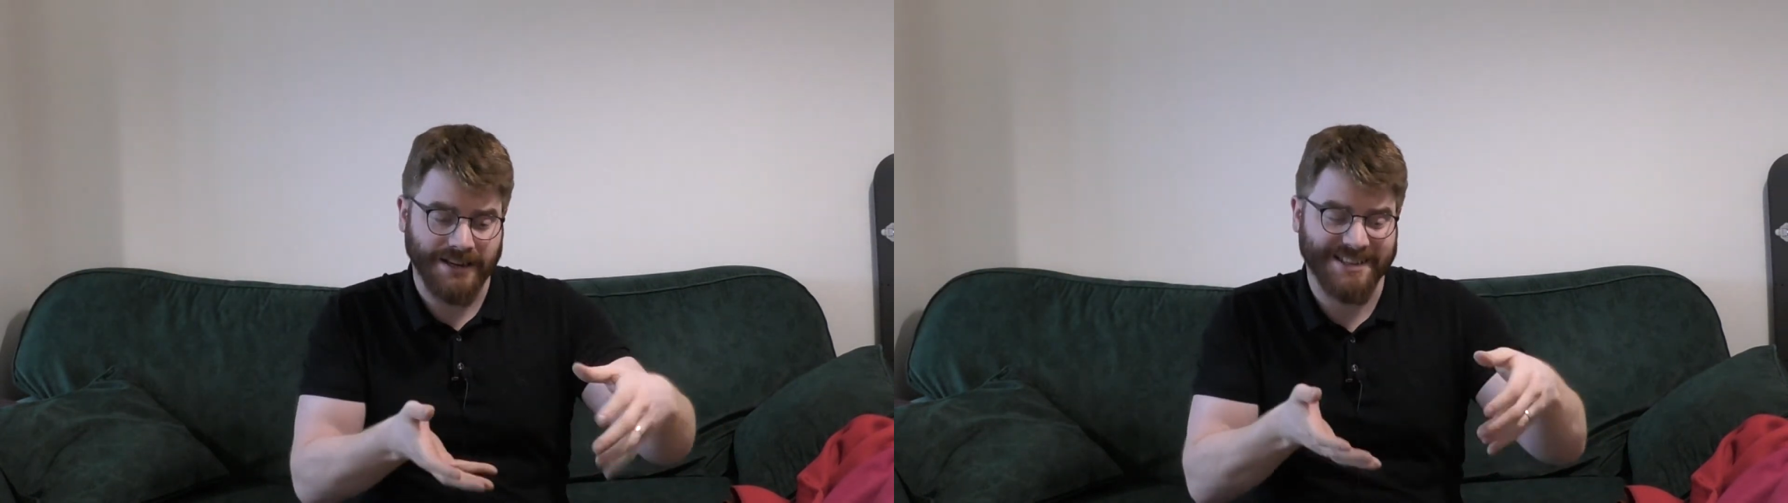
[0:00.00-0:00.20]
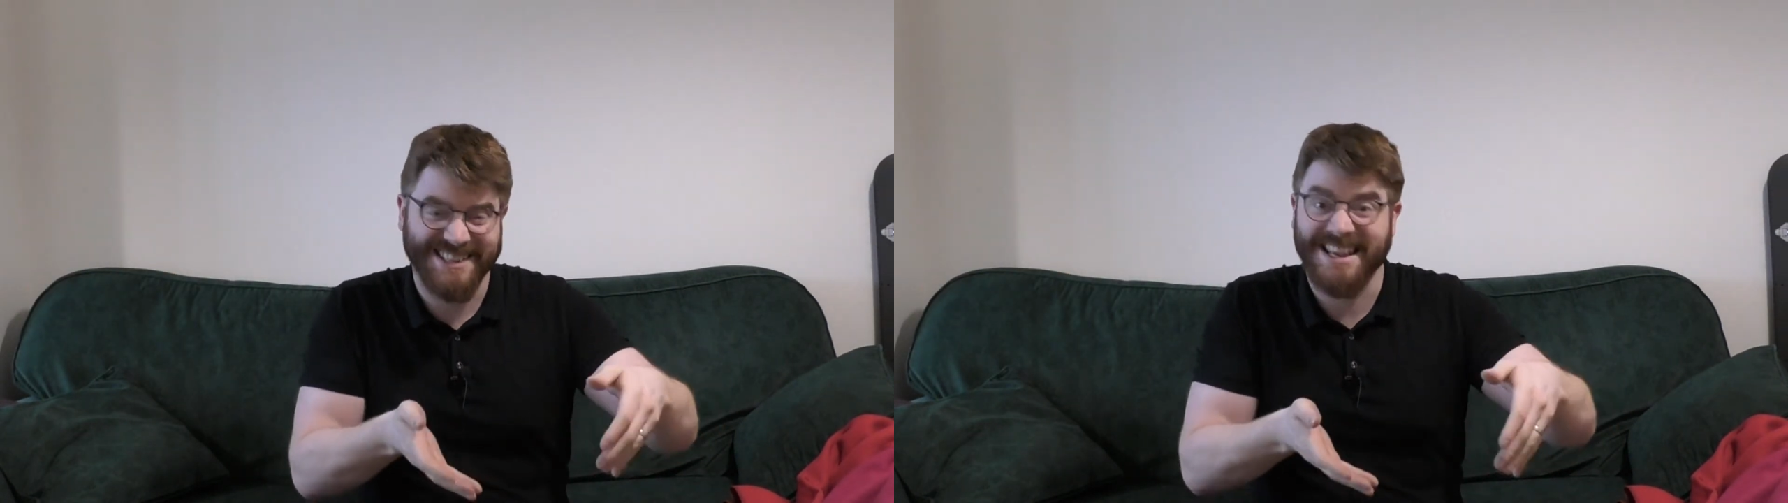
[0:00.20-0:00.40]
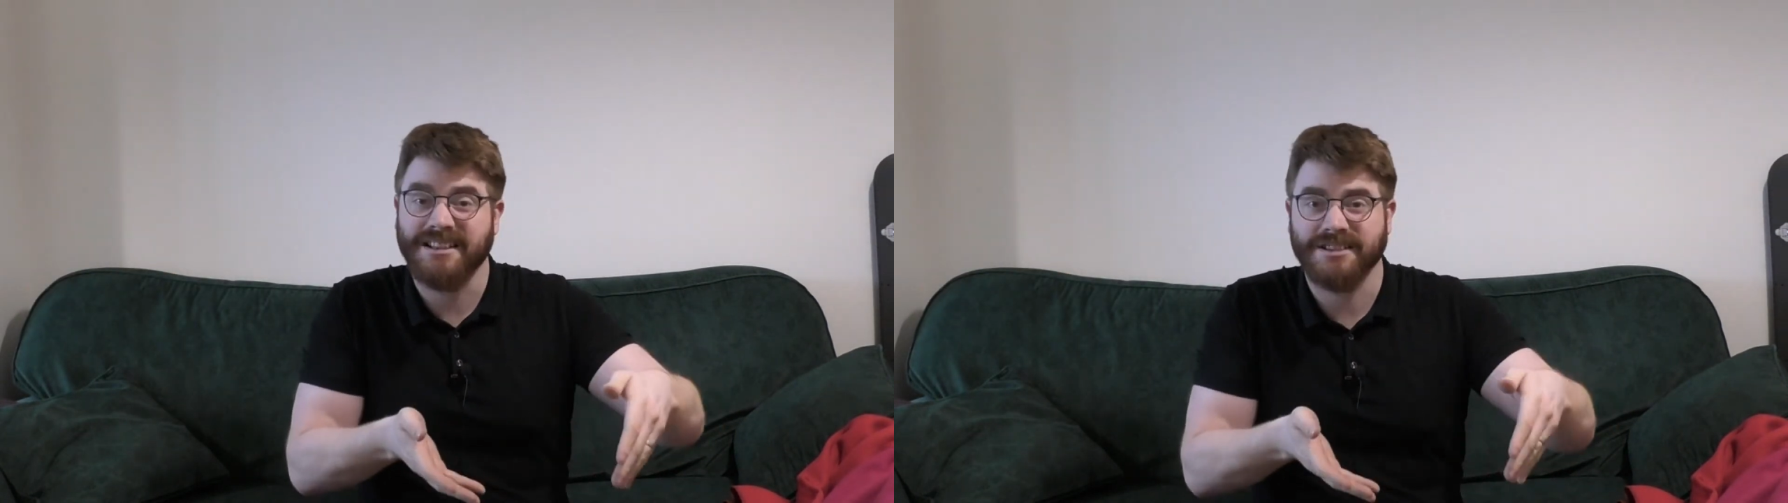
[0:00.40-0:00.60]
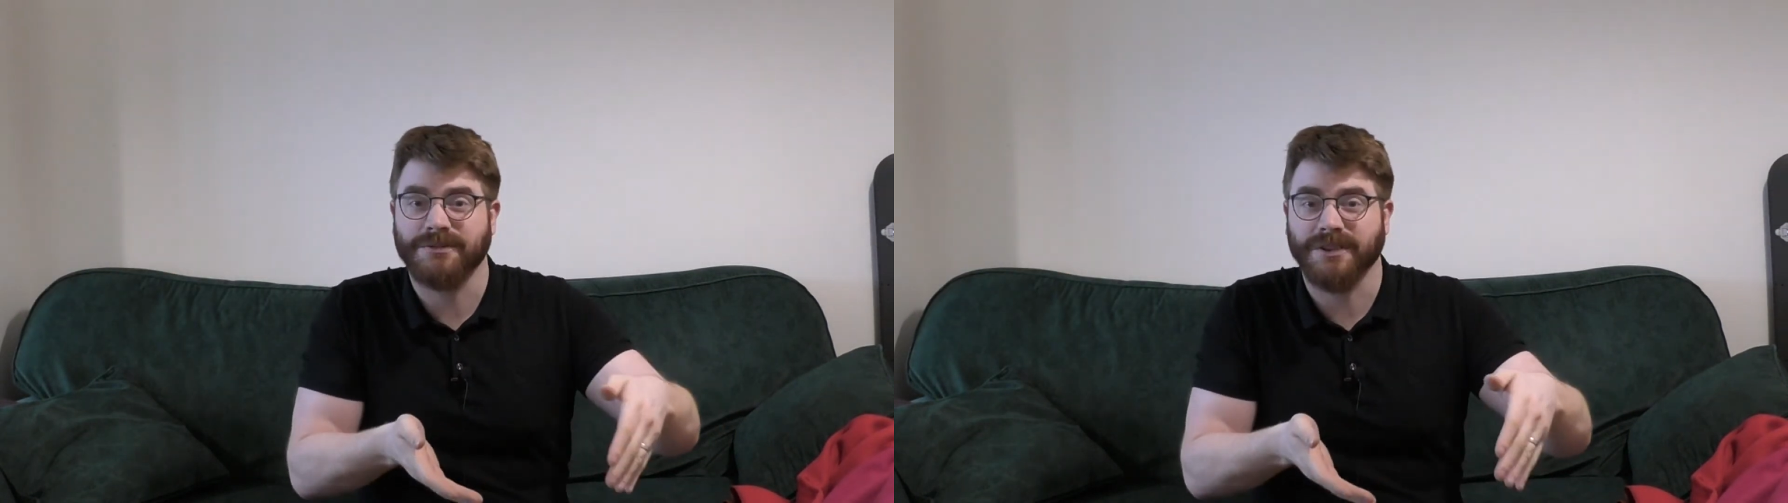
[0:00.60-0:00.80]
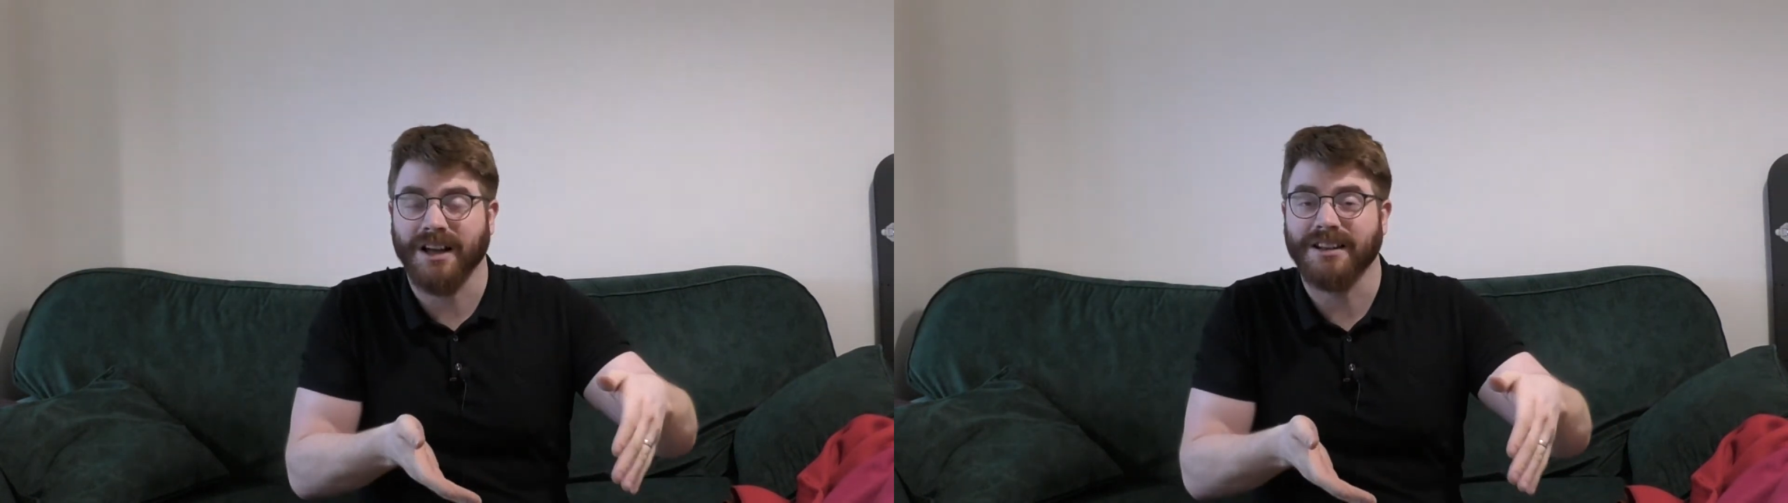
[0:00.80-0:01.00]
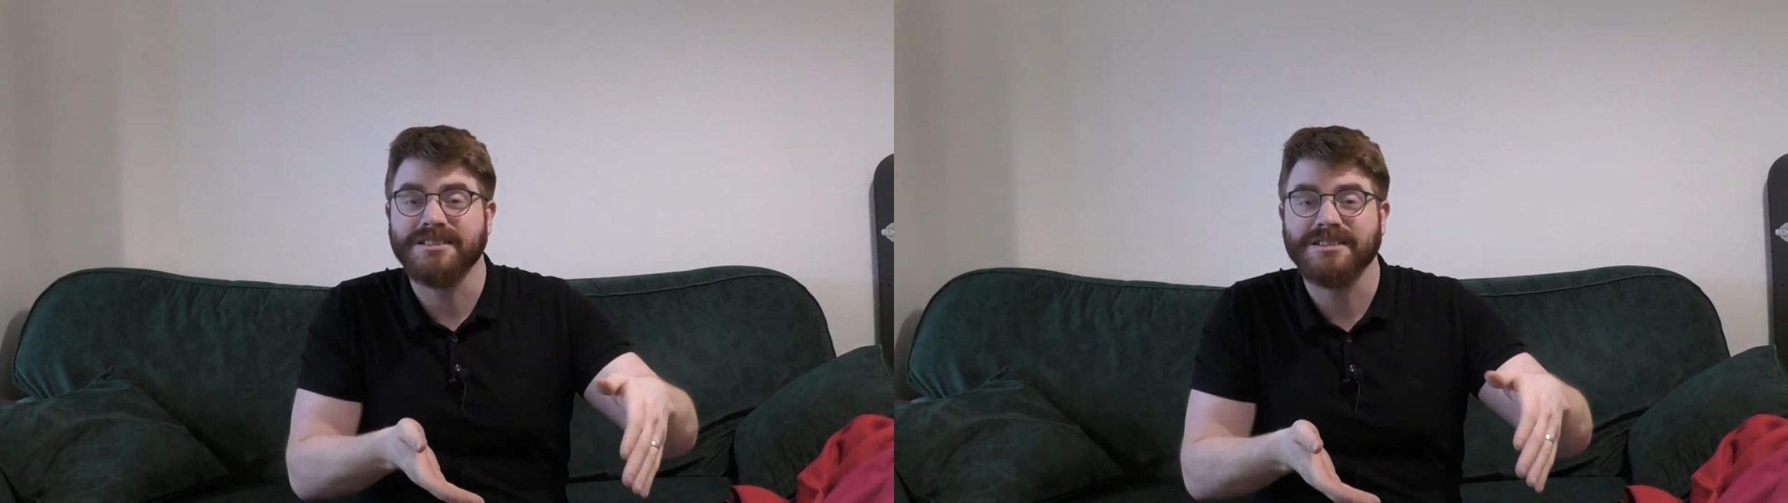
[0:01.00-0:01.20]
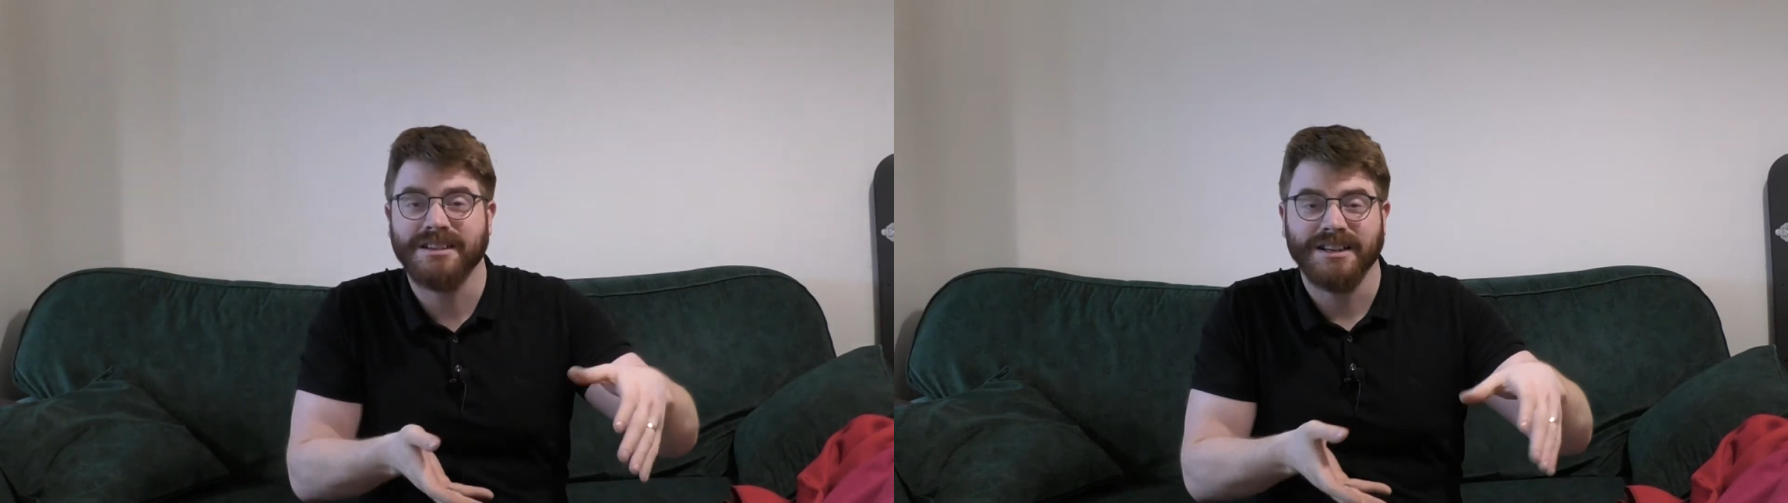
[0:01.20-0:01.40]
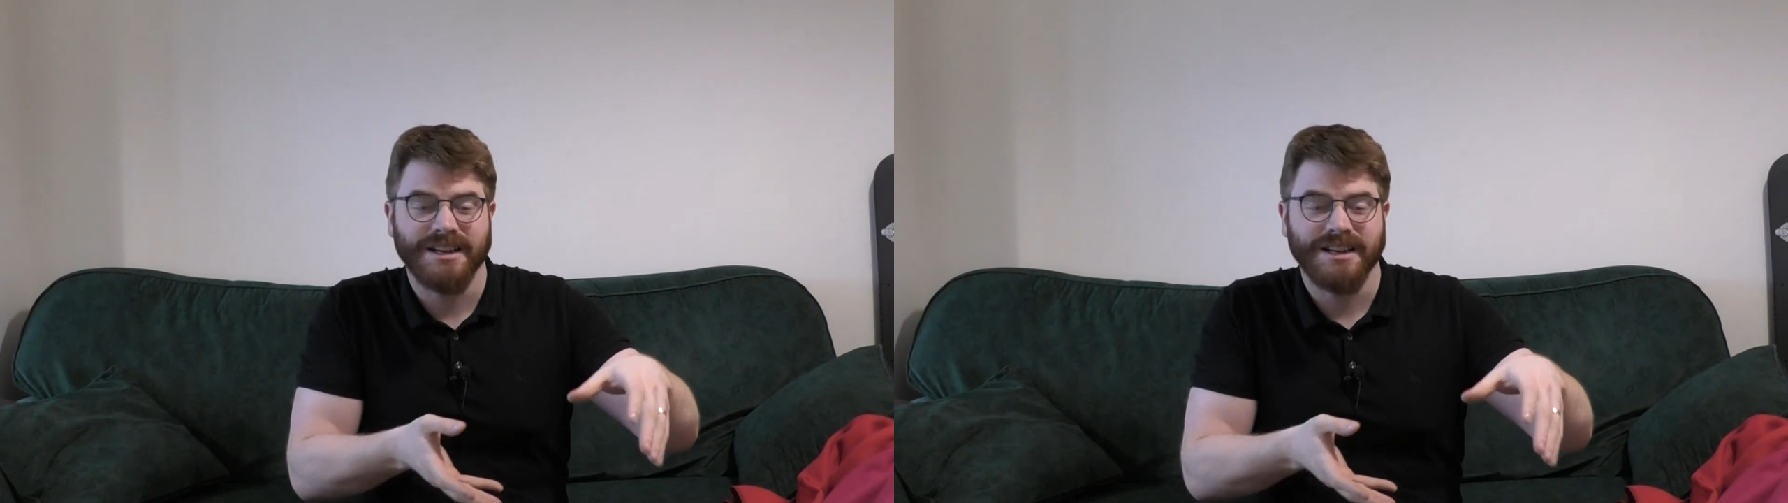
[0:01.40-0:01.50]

a set of colors,